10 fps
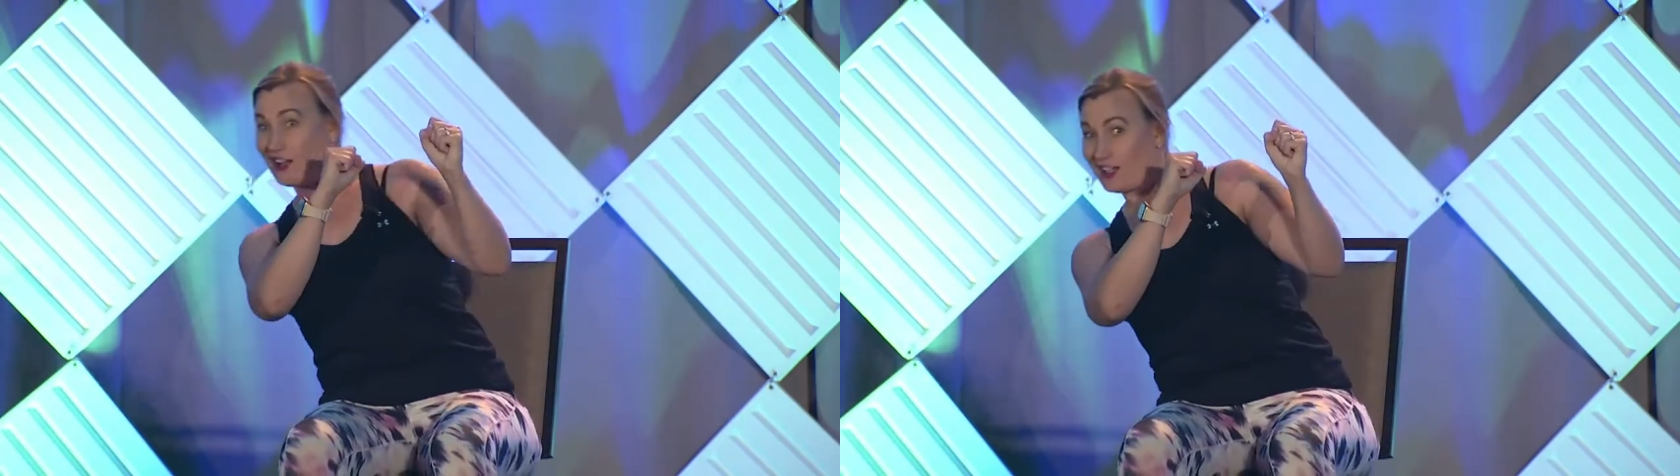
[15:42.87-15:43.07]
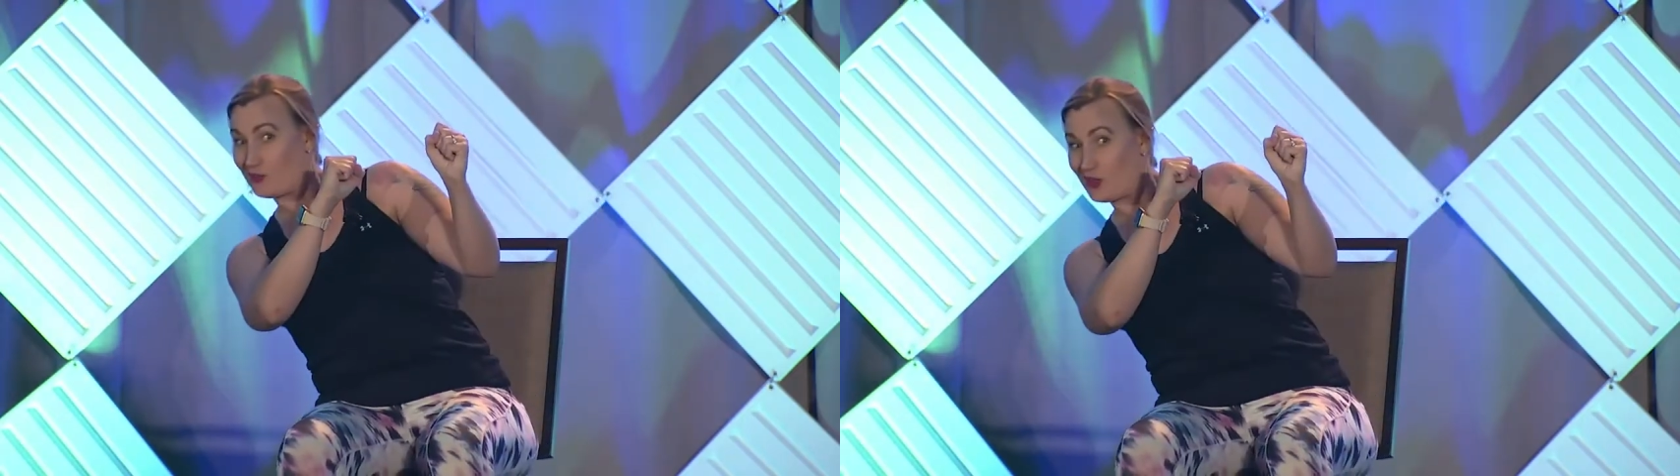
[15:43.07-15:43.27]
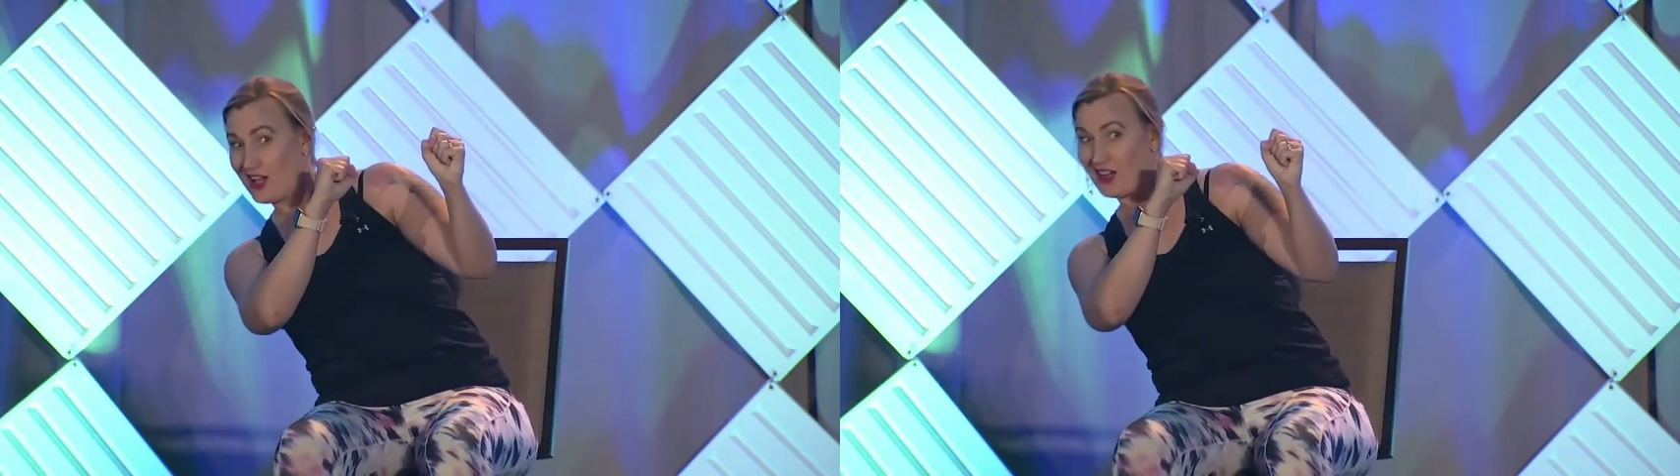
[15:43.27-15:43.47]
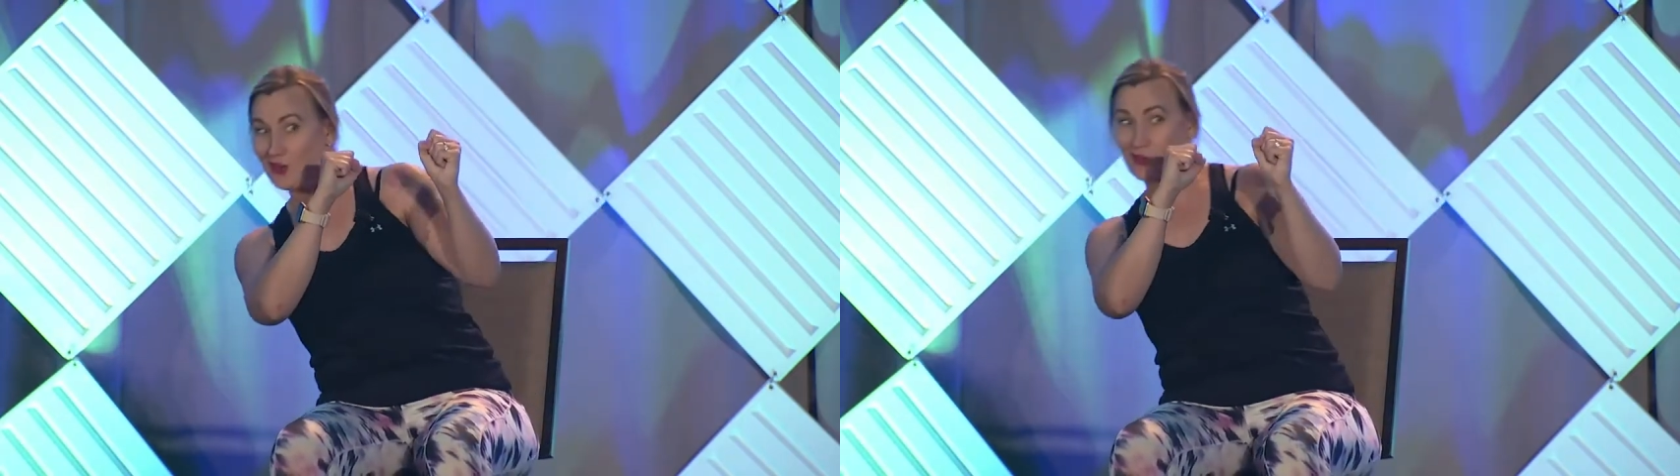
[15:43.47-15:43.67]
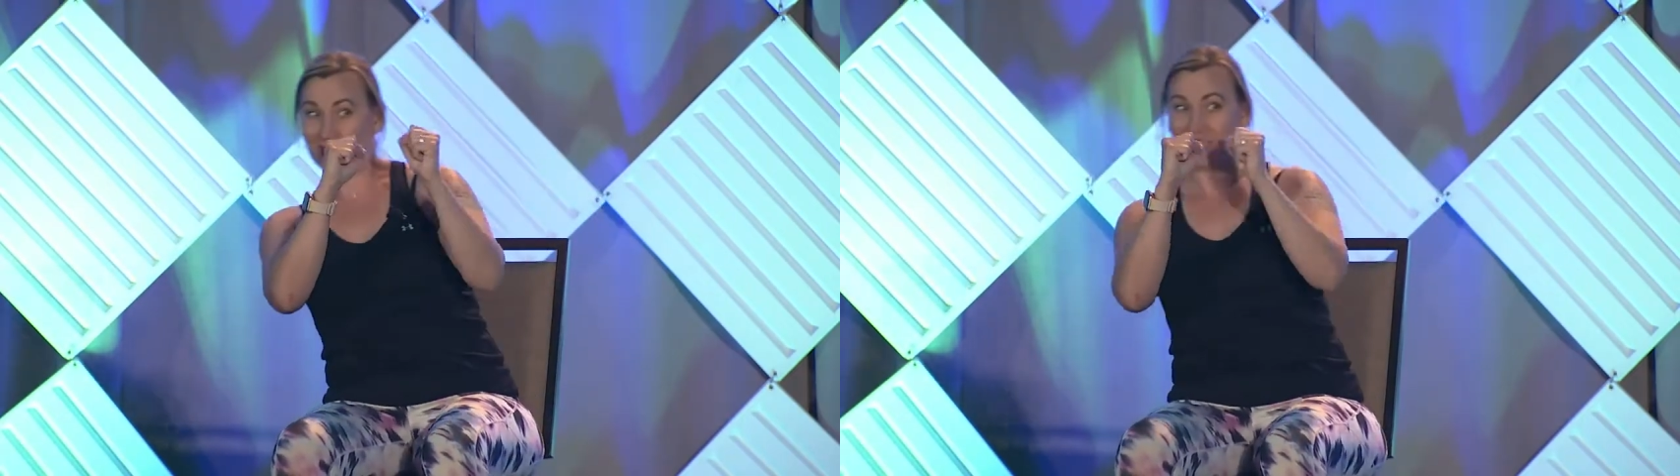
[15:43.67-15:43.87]
we'll kind of
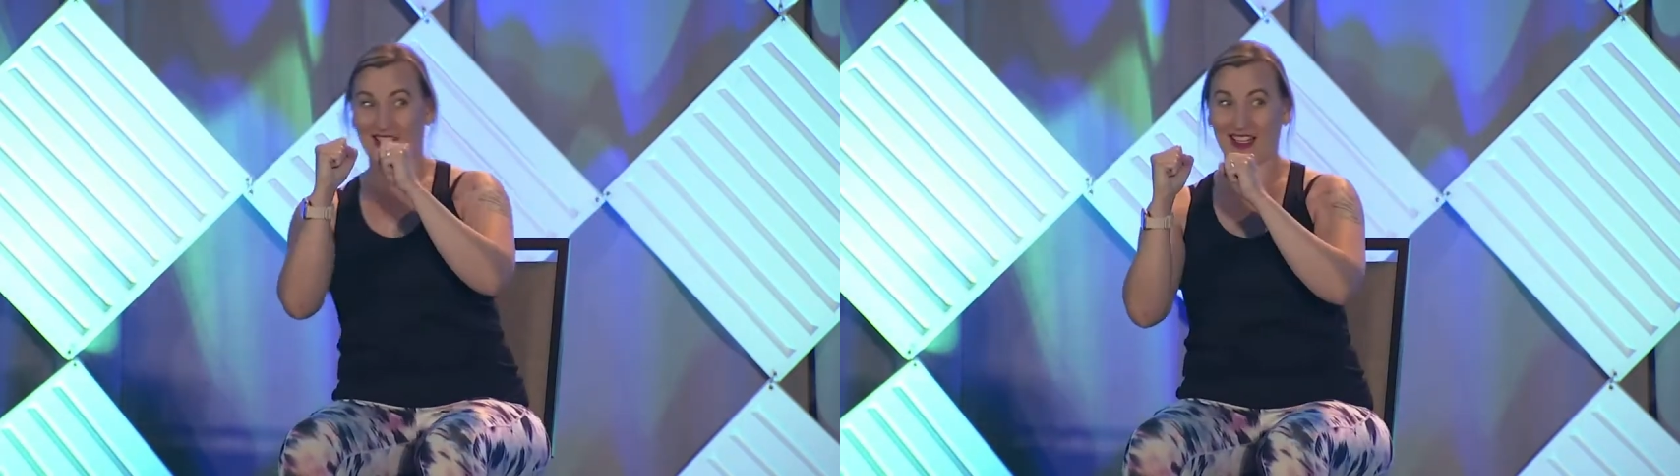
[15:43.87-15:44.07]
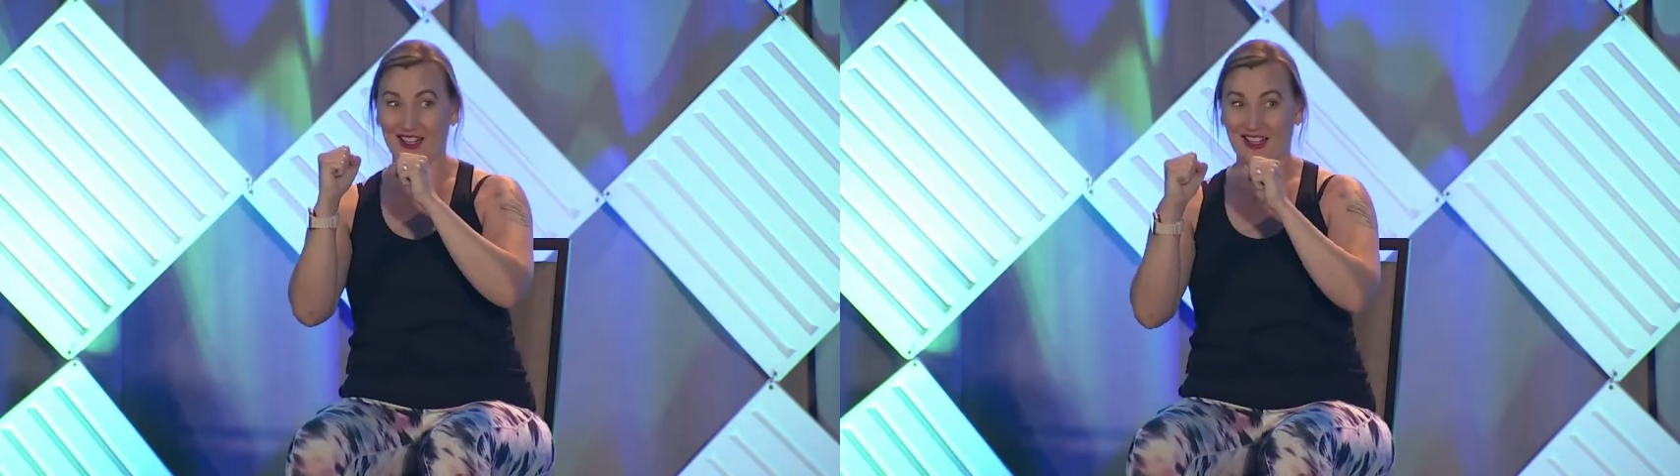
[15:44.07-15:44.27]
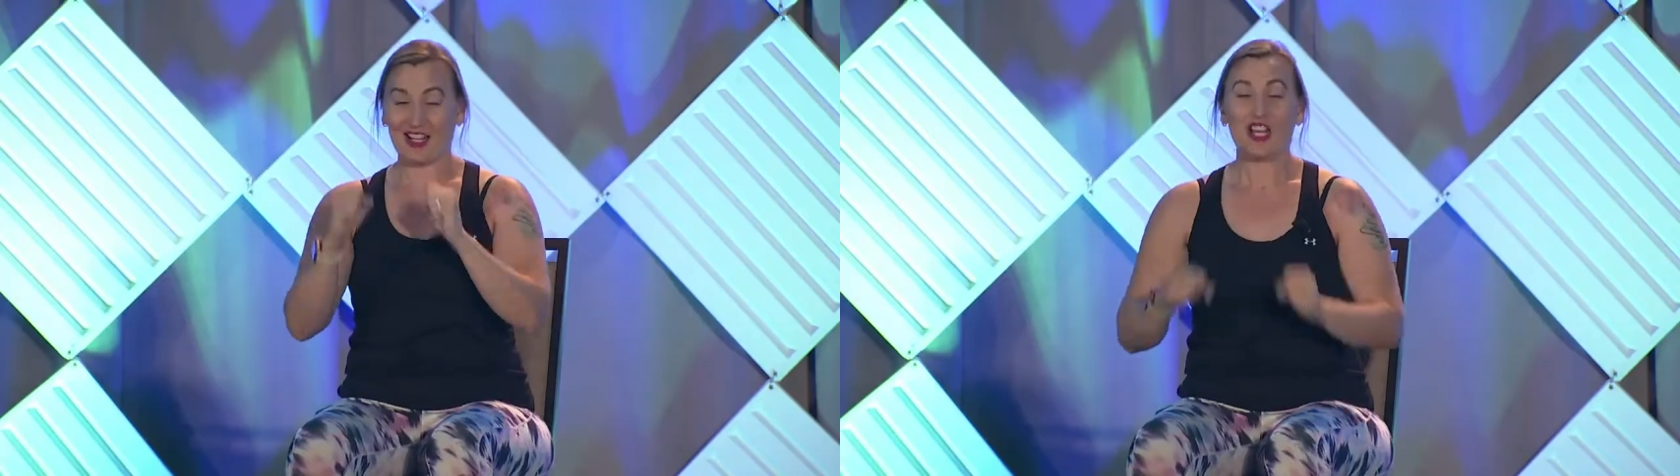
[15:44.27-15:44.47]
hold it there.